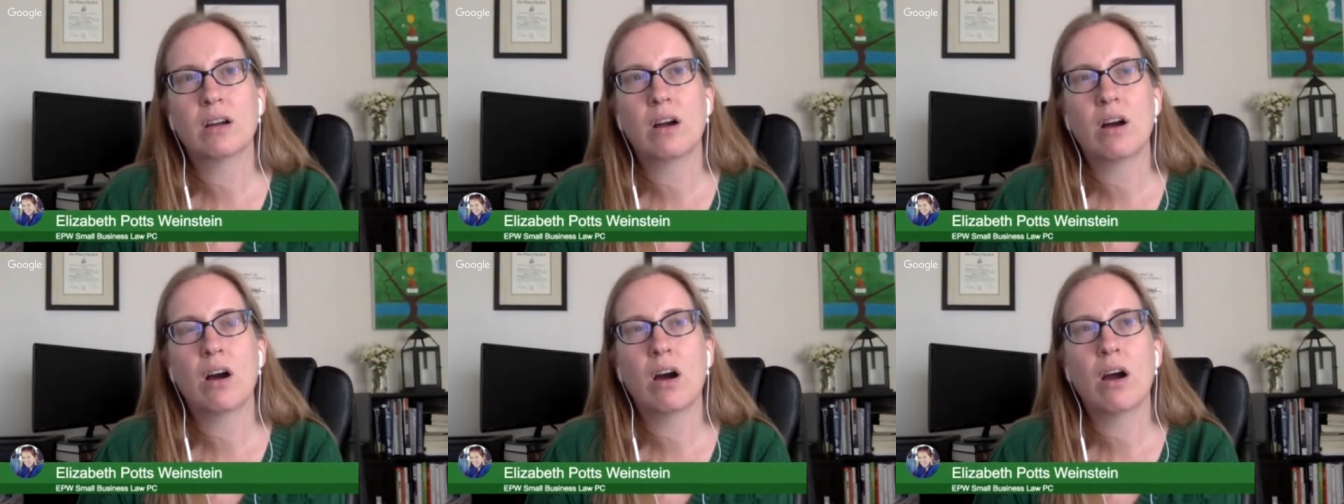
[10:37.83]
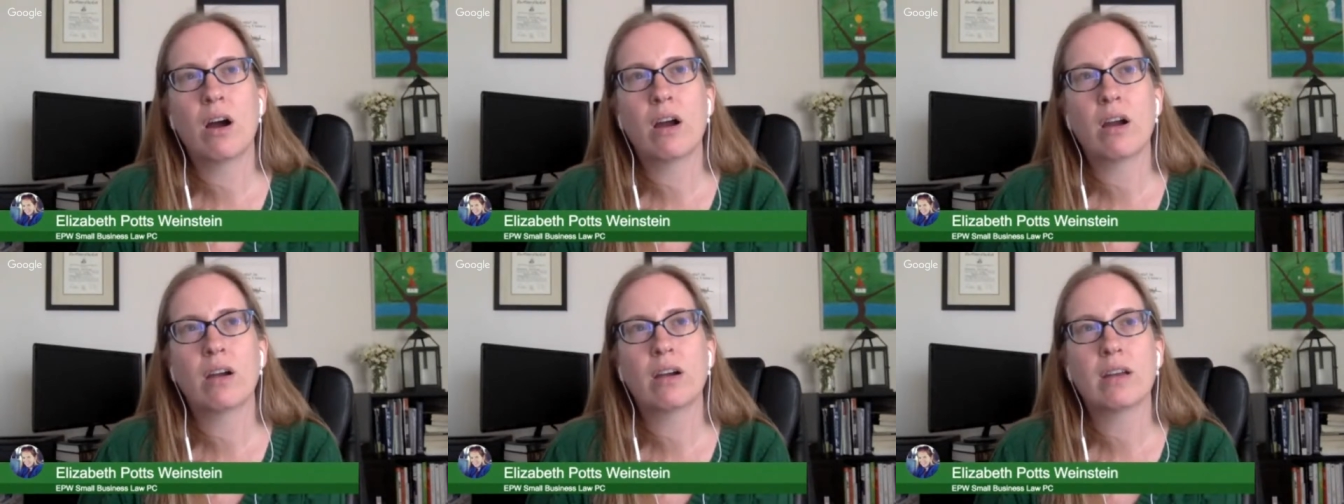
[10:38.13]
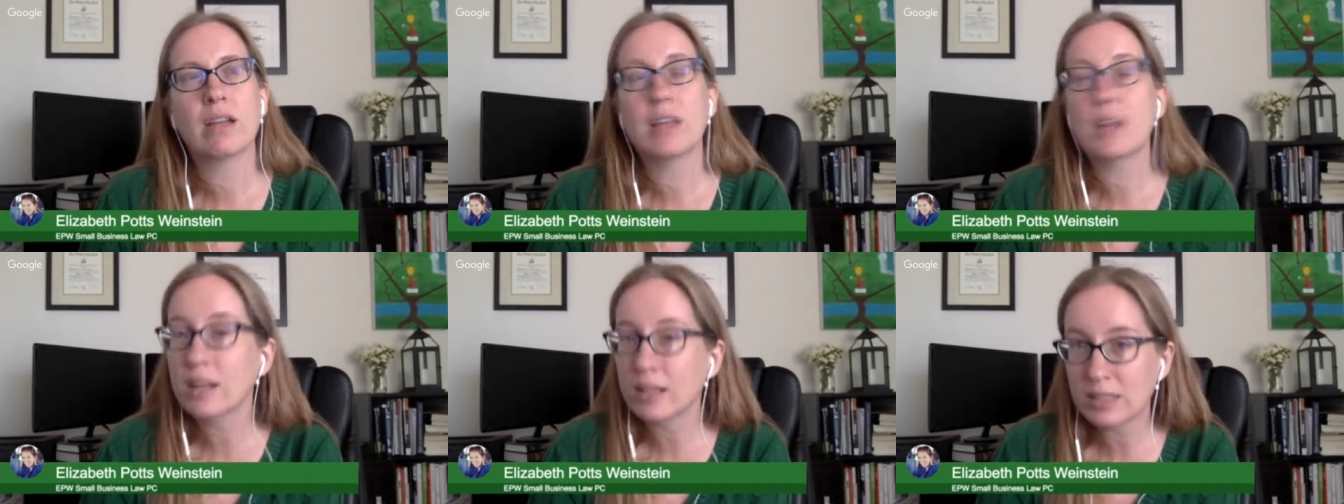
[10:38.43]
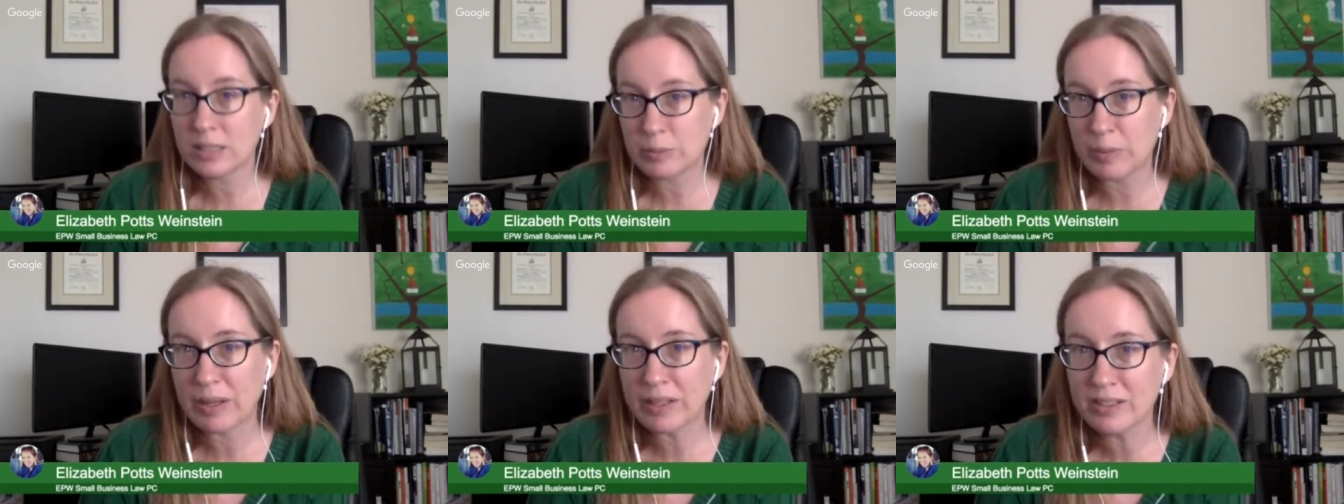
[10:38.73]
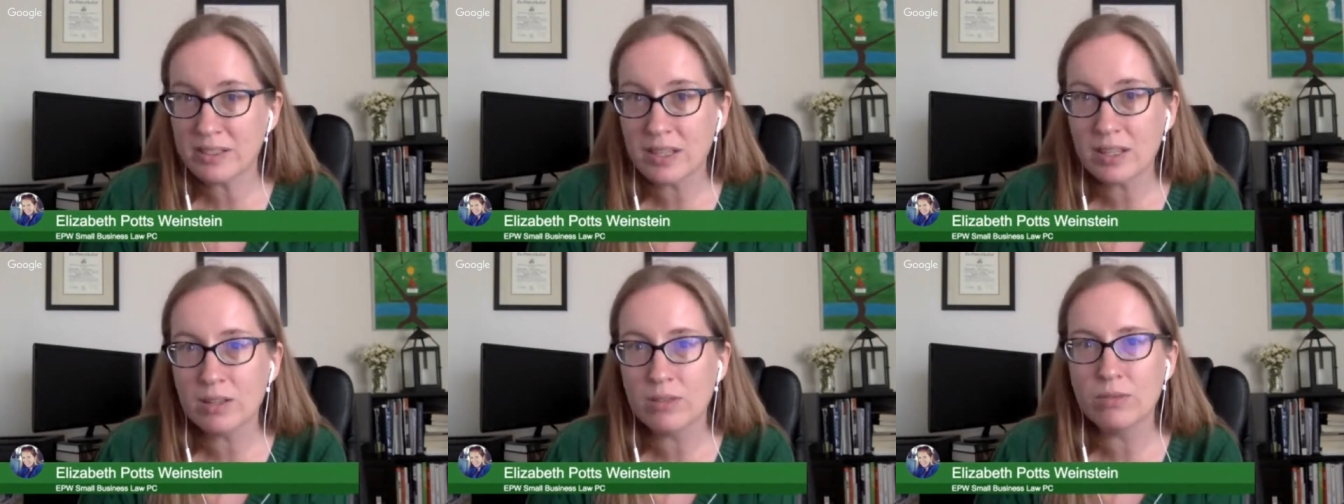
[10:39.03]
are
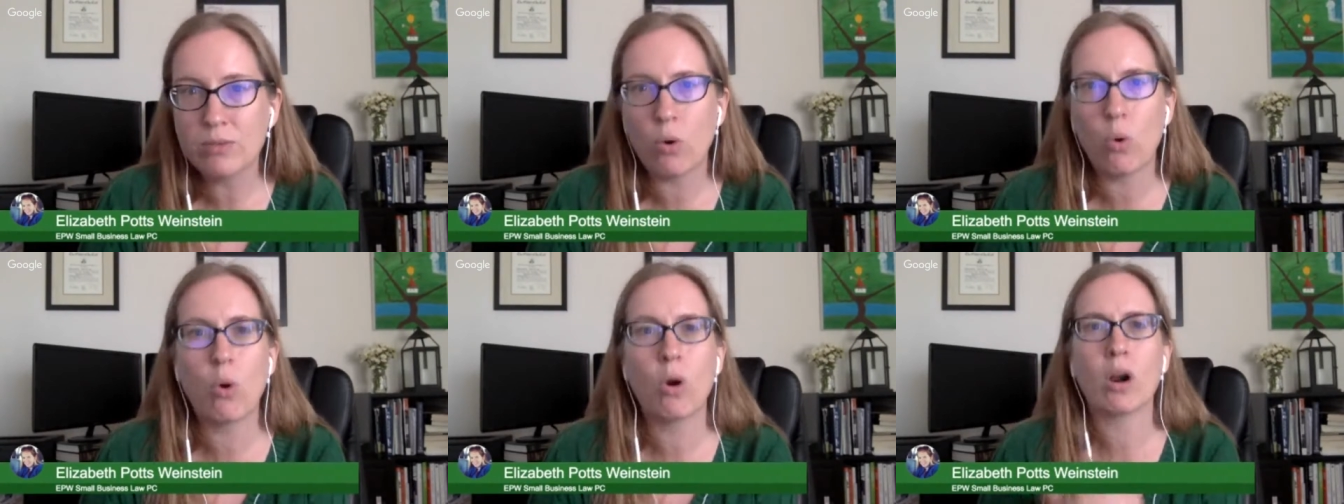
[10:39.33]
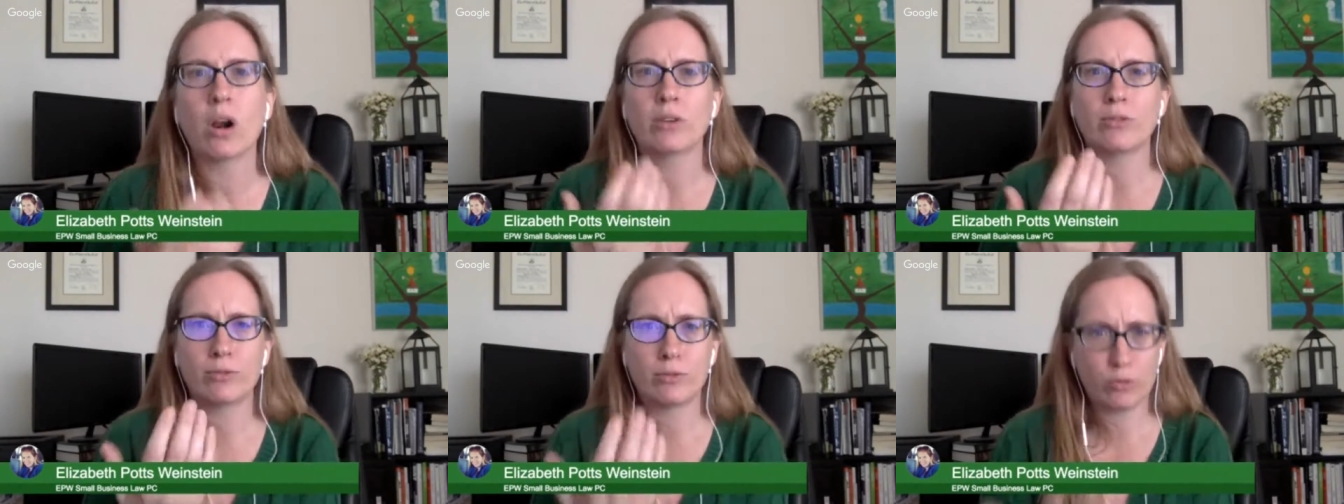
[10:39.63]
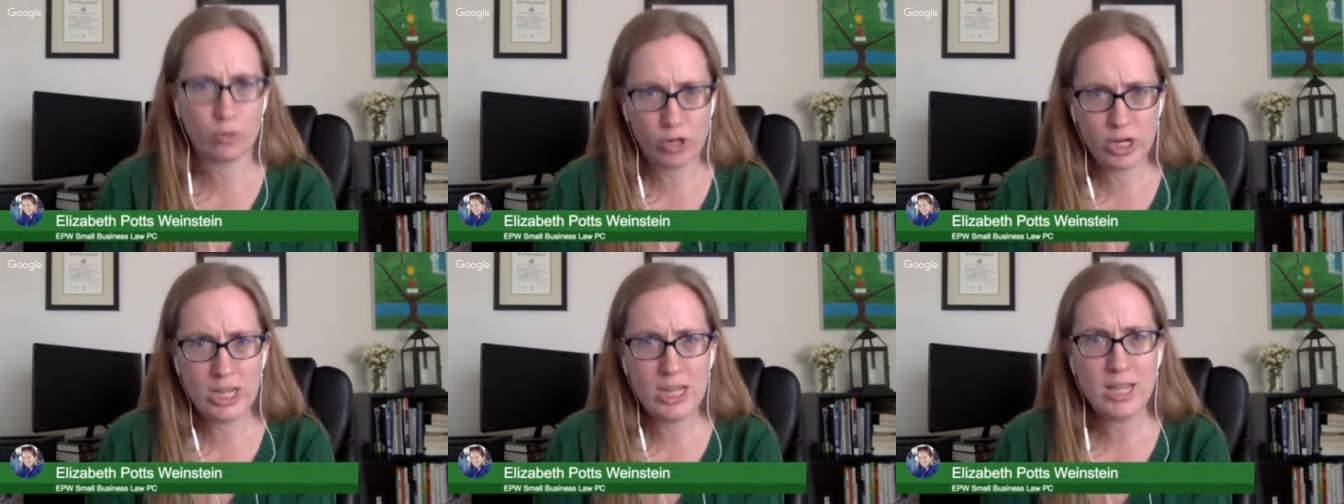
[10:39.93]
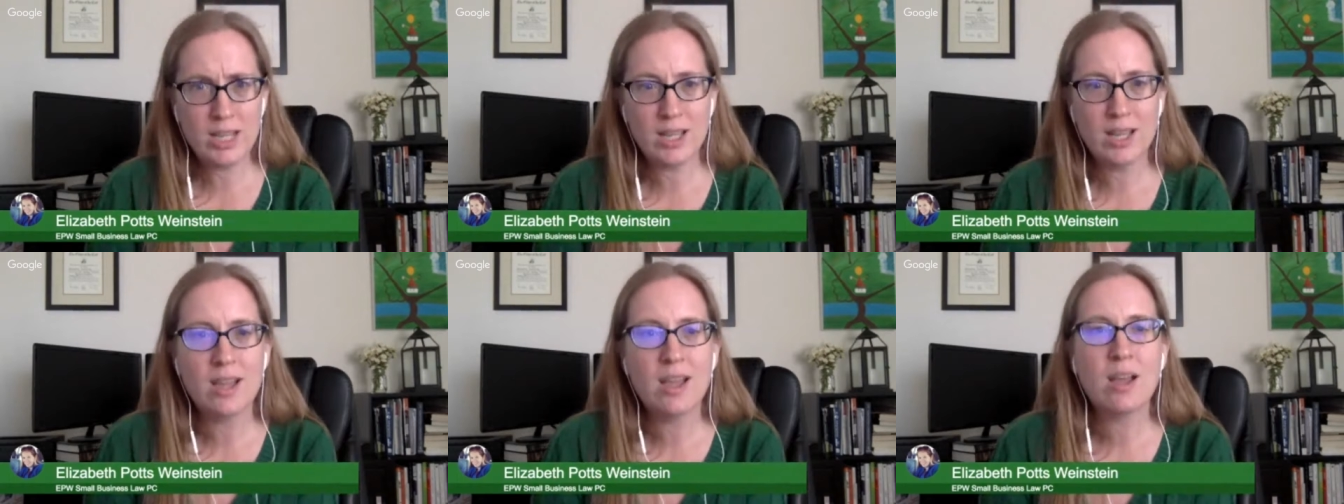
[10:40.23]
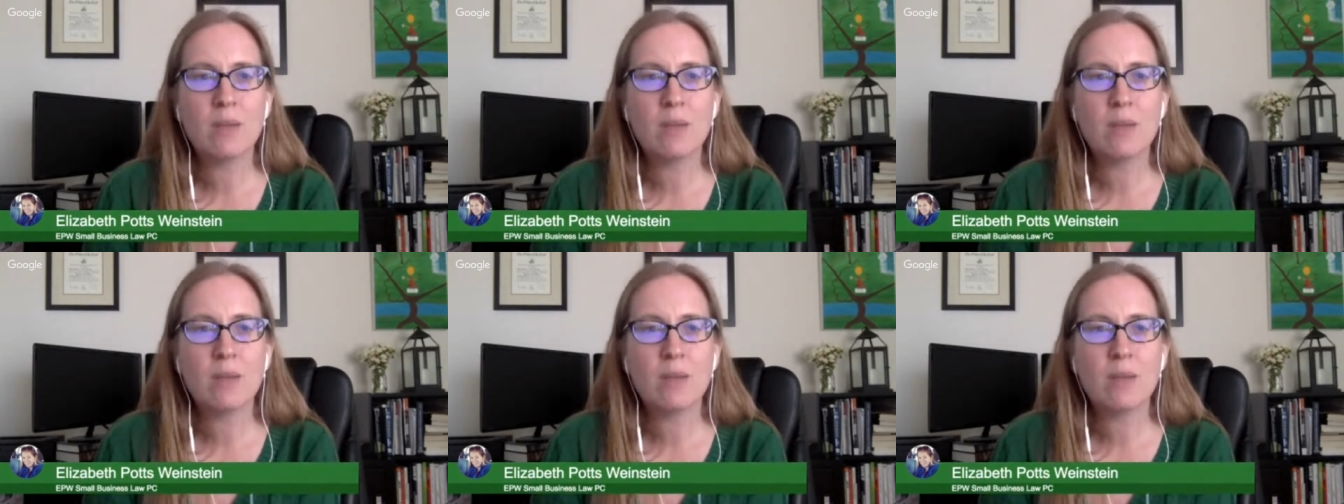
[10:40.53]
inexpensive or free.